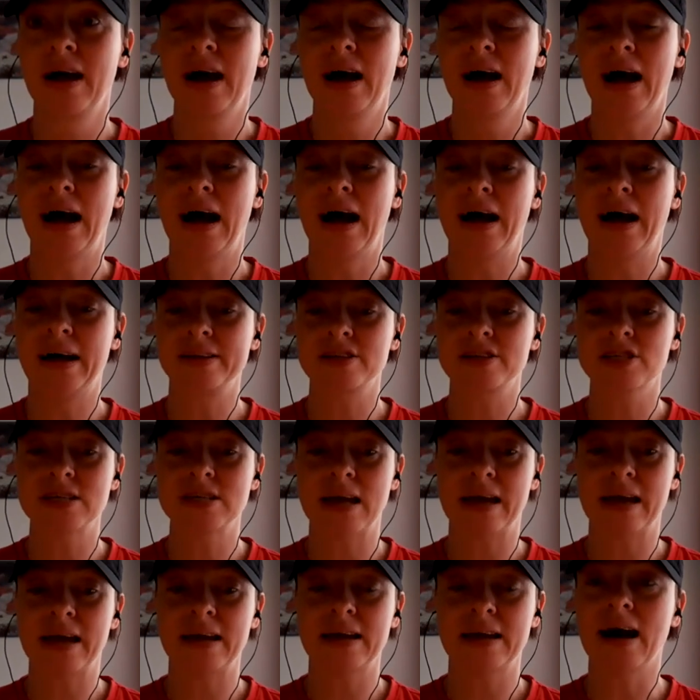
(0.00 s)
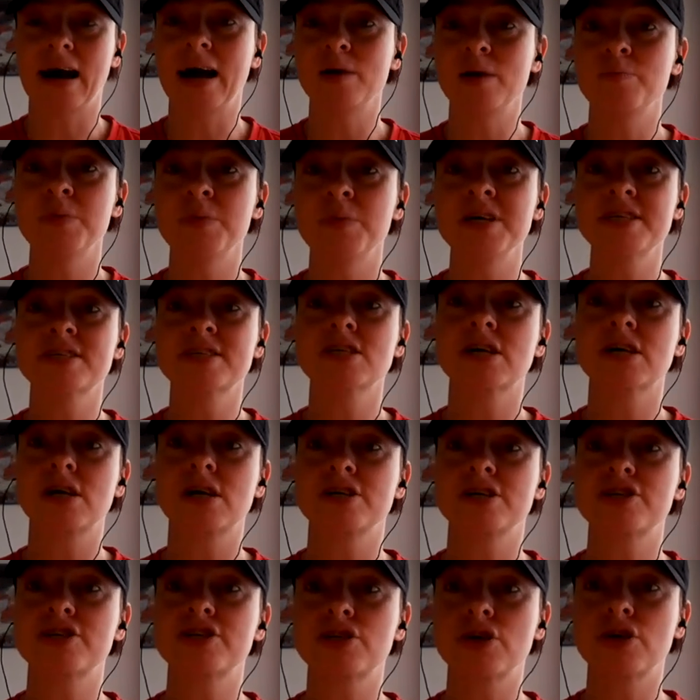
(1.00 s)
And like, I missed
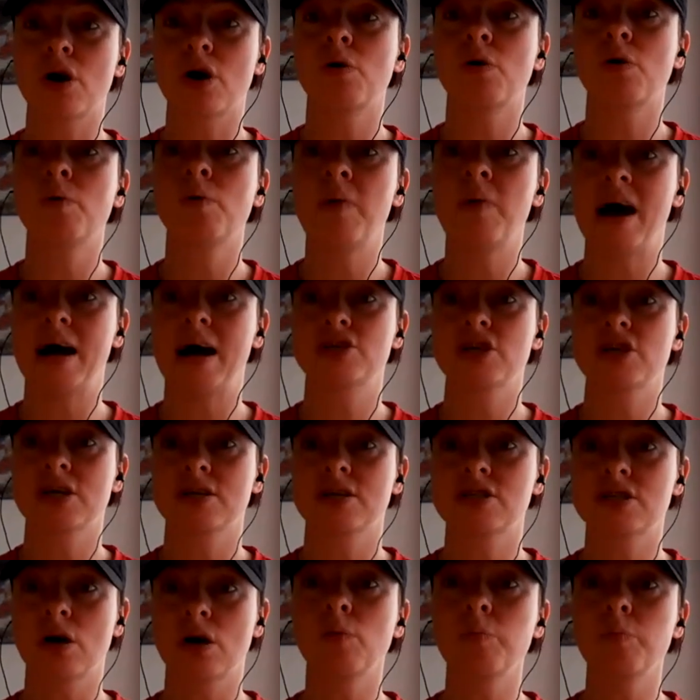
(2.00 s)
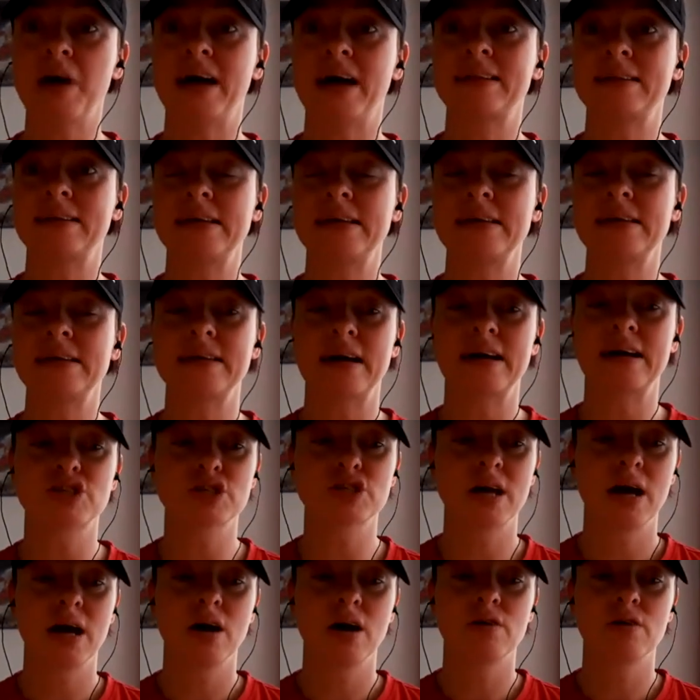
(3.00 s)
her so much and so badly that
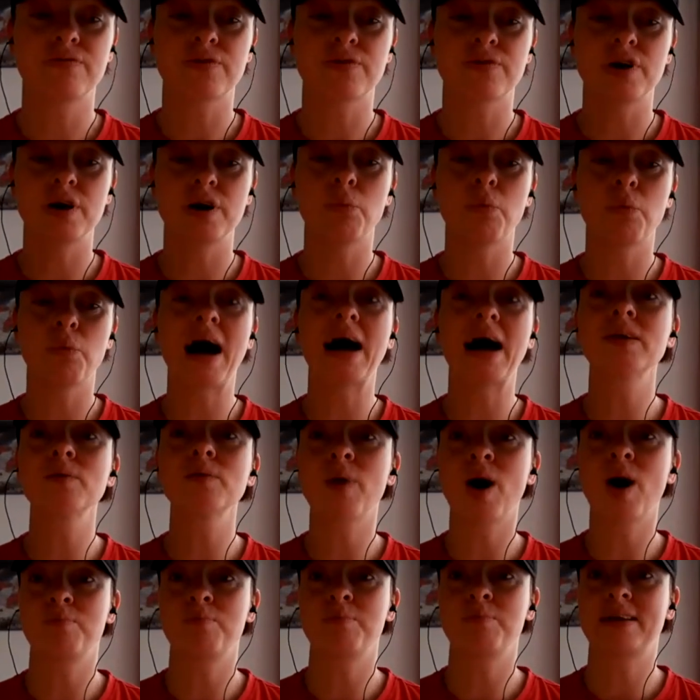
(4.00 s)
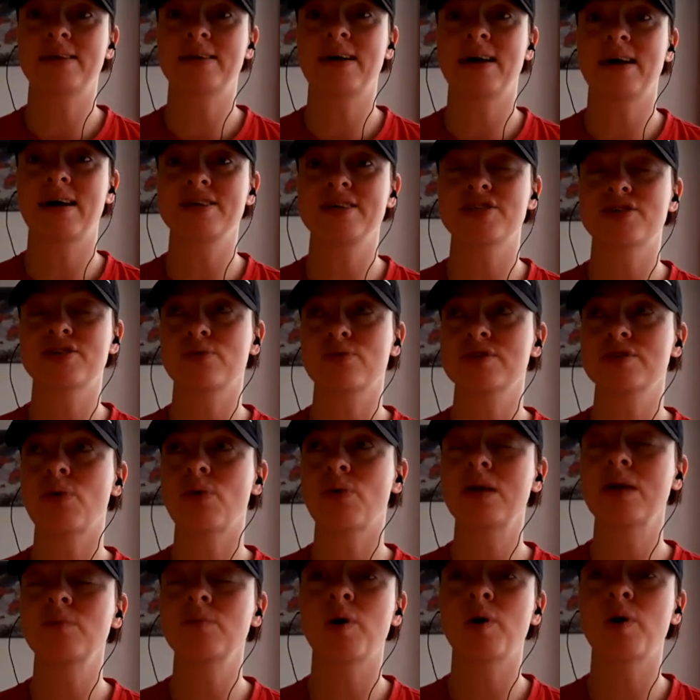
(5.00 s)
for one moment, guys, there was a
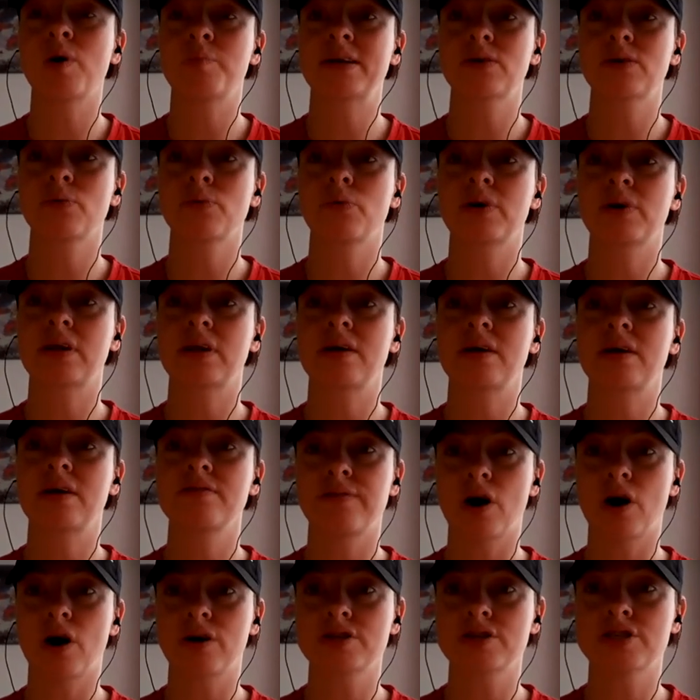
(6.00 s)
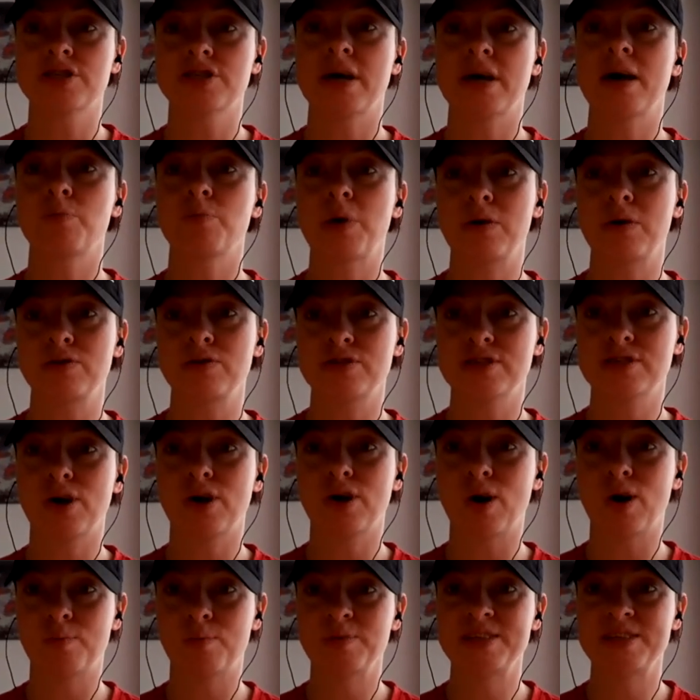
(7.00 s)
one moment when I thought about
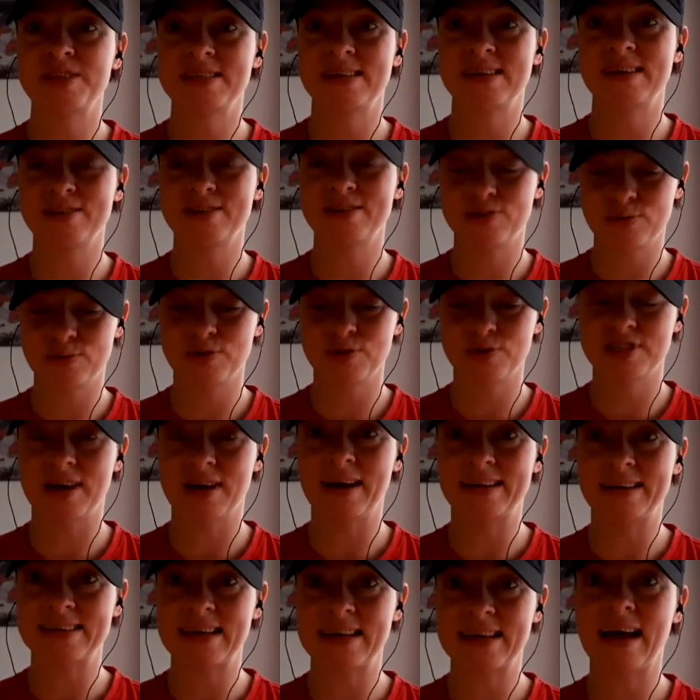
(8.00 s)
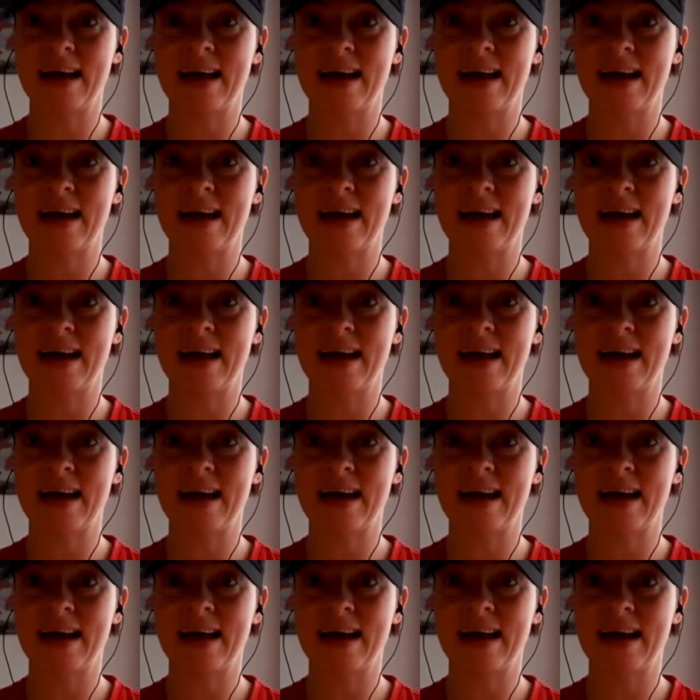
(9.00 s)
committing a suicide.